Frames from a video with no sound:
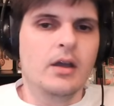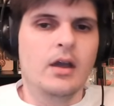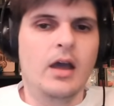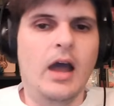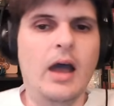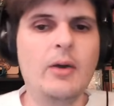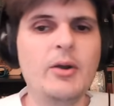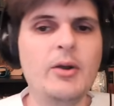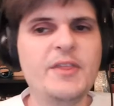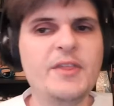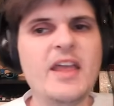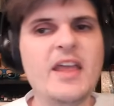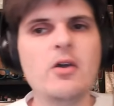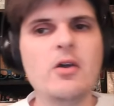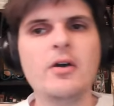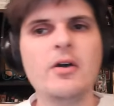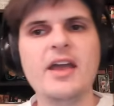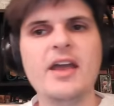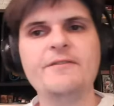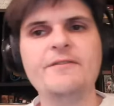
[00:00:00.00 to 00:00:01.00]
I want to thank you
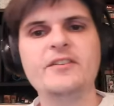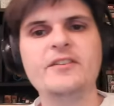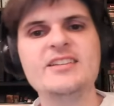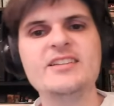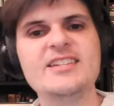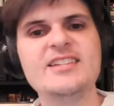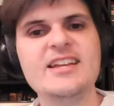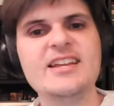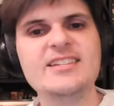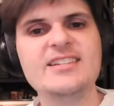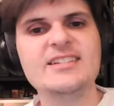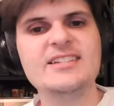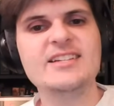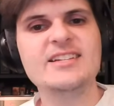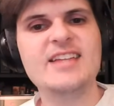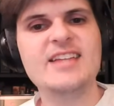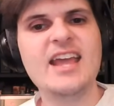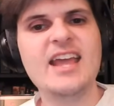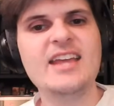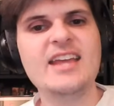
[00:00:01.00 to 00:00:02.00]
all again for listening to
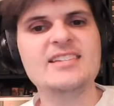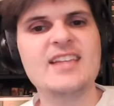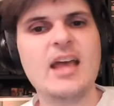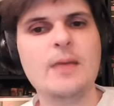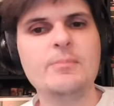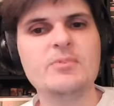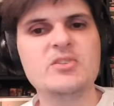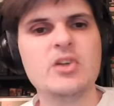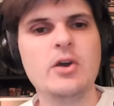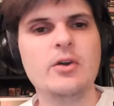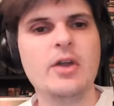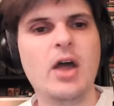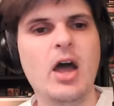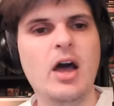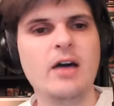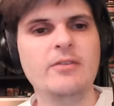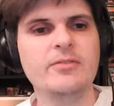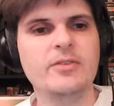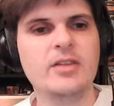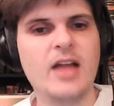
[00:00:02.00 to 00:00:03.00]
today's episode
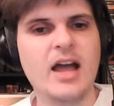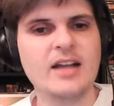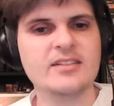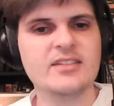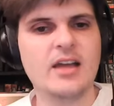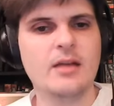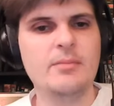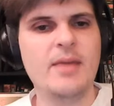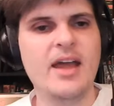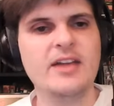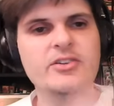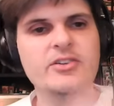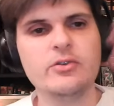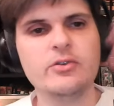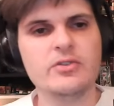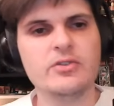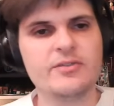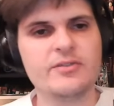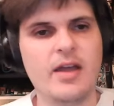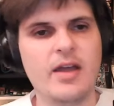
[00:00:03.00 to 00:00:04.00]
of Locked On Magic. Of
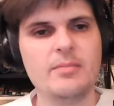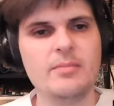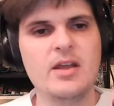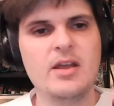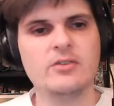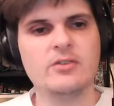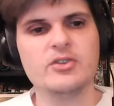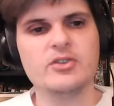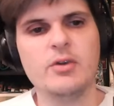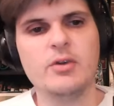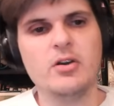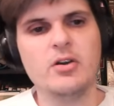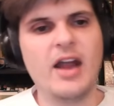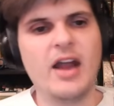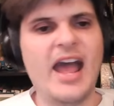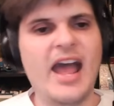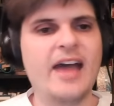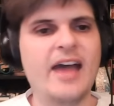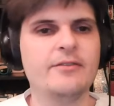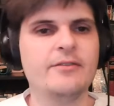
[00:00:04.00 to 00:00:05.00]
course, find me on Twitter
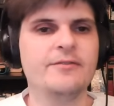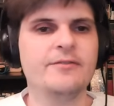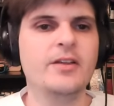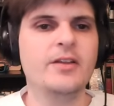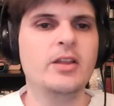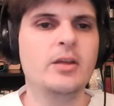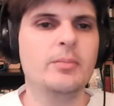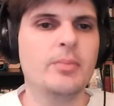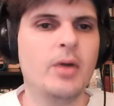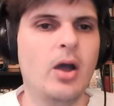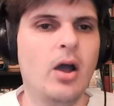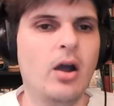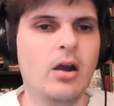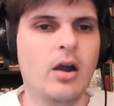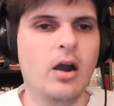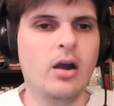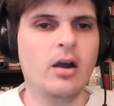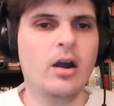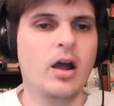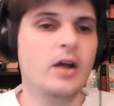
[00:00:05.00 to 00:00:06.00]
at Philip
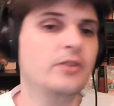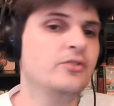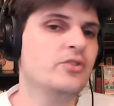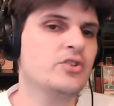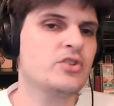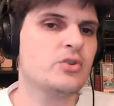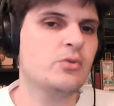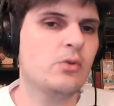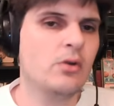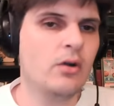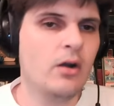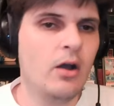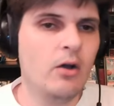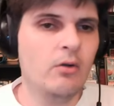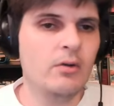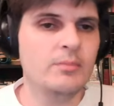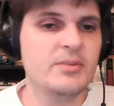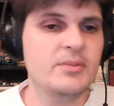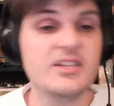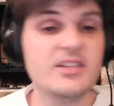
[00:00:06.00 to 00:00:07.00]
RR underscore
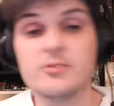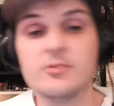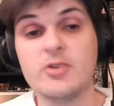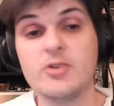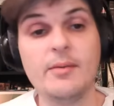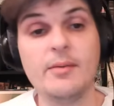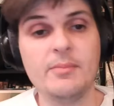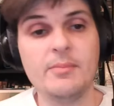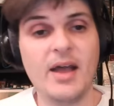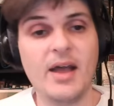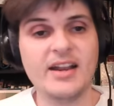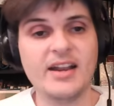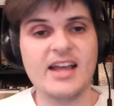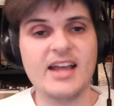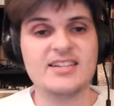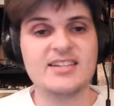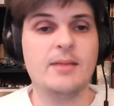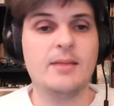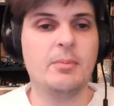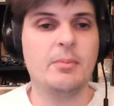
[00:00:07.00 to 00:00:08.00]
OMD. Subscribe to the
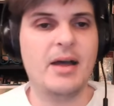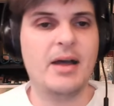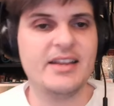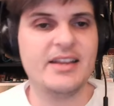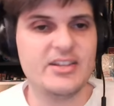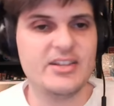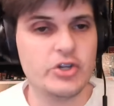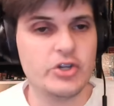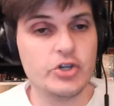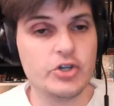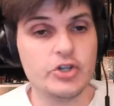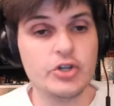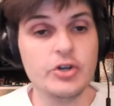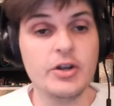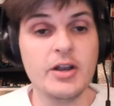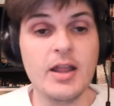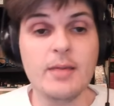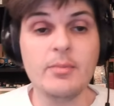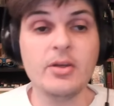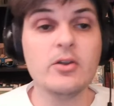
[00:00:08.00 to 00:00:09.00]
podcast on Apple Podcasts, Stitcher,
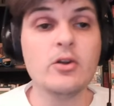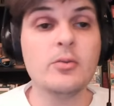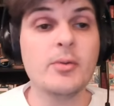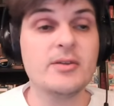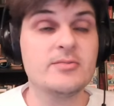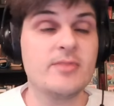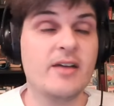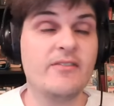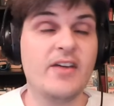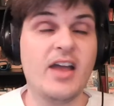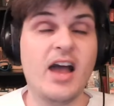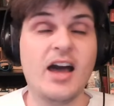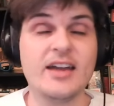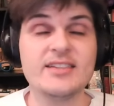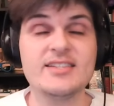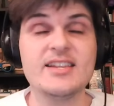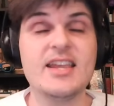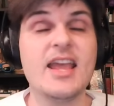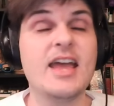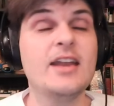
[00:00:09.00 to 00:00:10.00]
TuneIn, Himalaya, Google Play, Spotify,
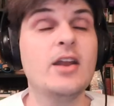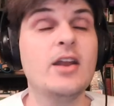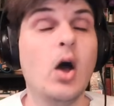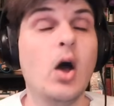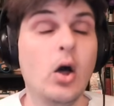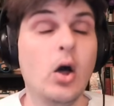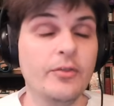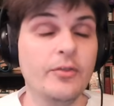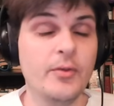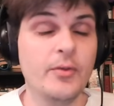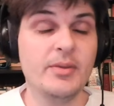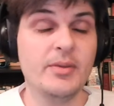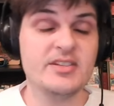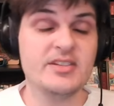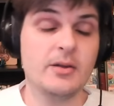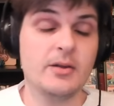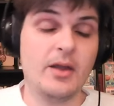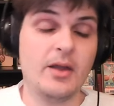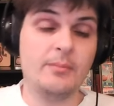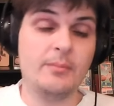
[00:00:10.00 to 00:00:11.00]
Odyssey, and all the places
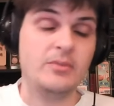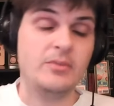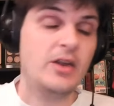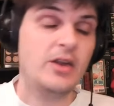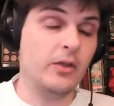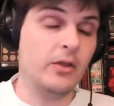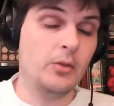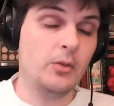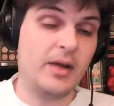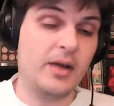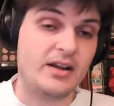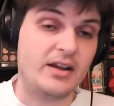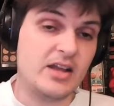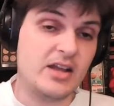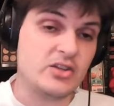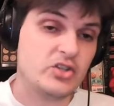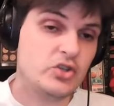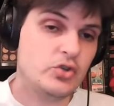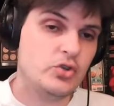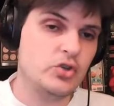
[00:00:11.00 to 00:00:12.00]
you download
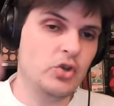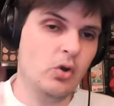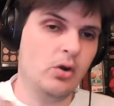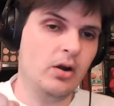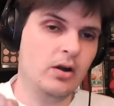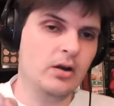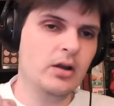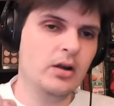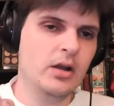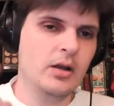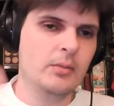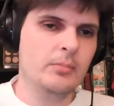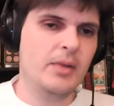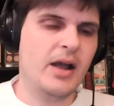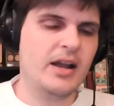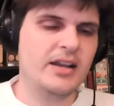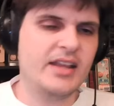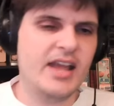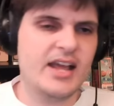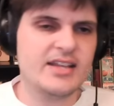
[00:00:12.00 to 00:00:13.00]
podcasts to your
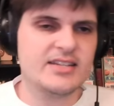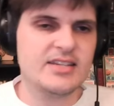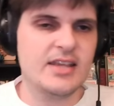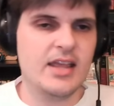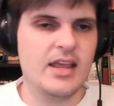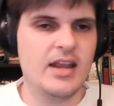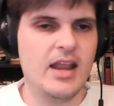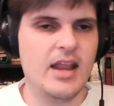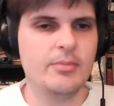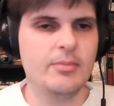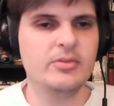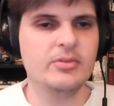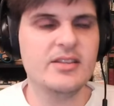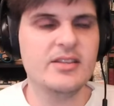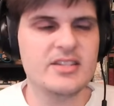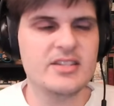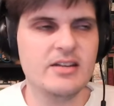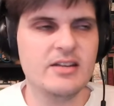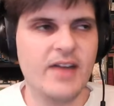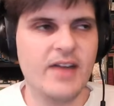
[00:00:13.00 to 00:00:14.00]
podcast-enabled
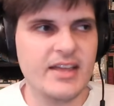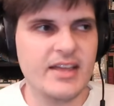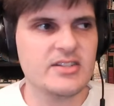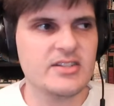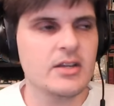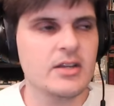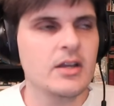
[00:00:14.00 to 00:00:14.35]
listen device.